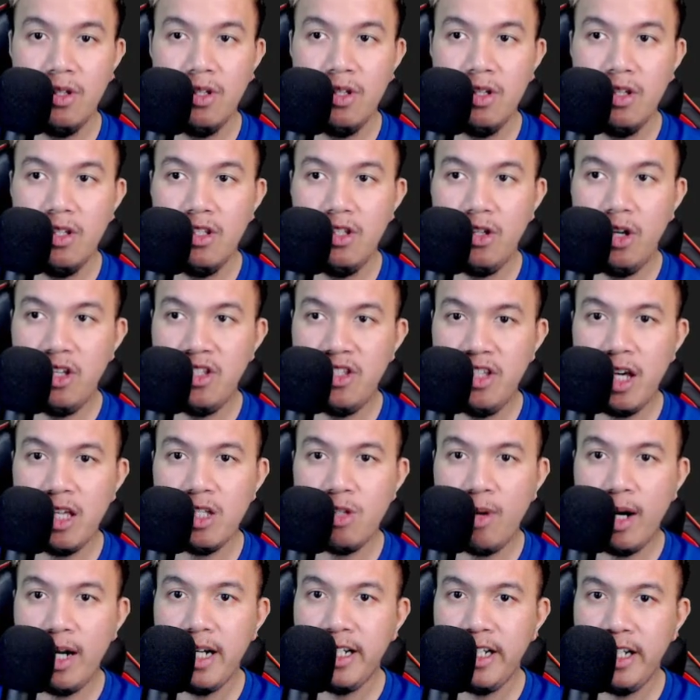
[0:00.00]
So it
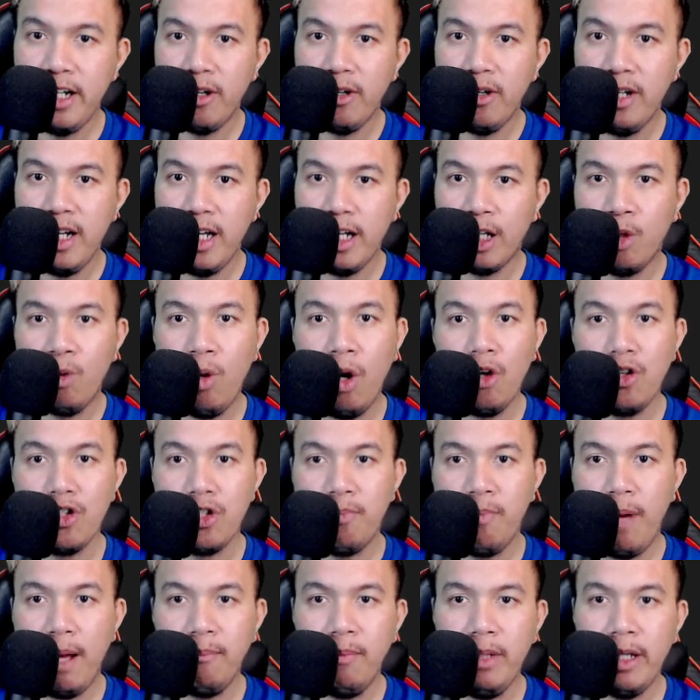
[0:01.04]
says right here, and I quote,
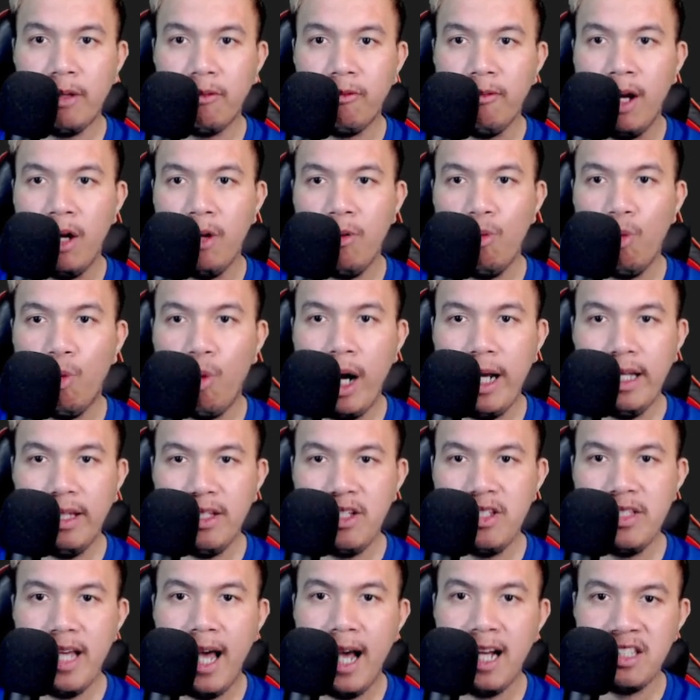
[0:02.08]
public round
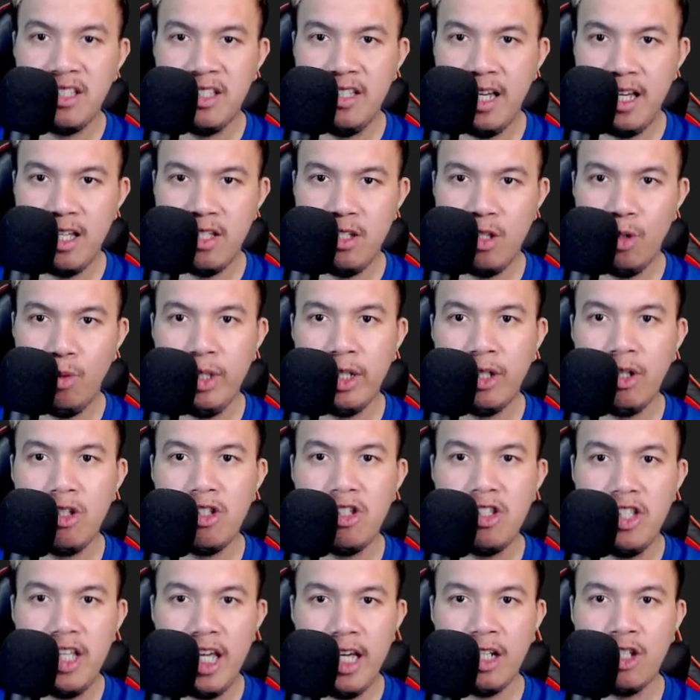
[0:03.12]
whitelist access. So we could
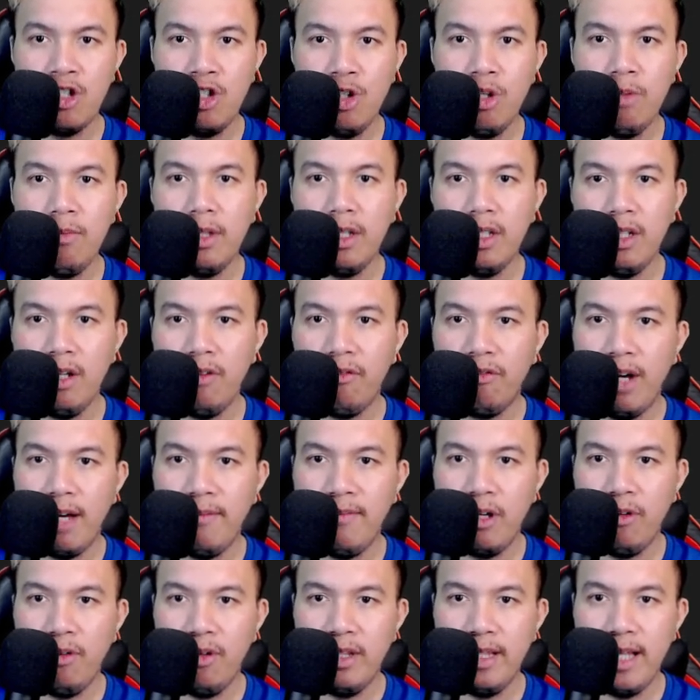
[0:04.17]
stake two million
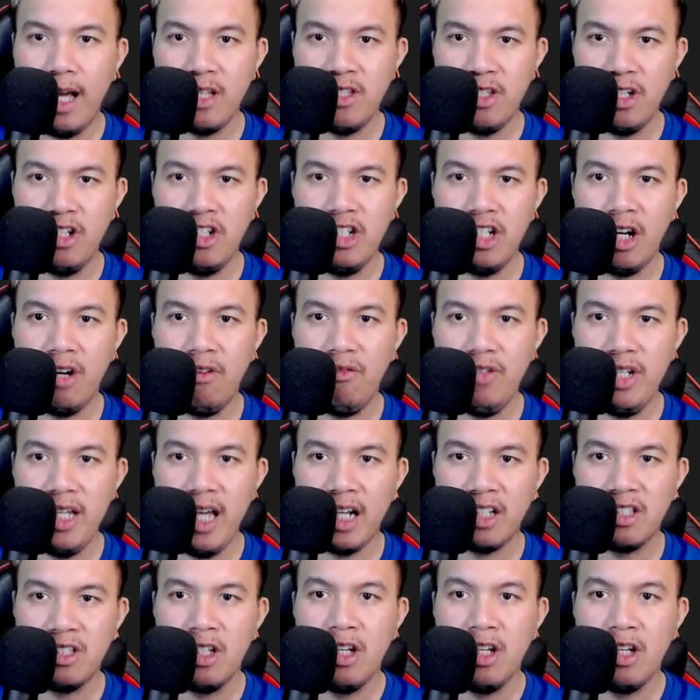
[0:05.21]
five hundred thousand G R V X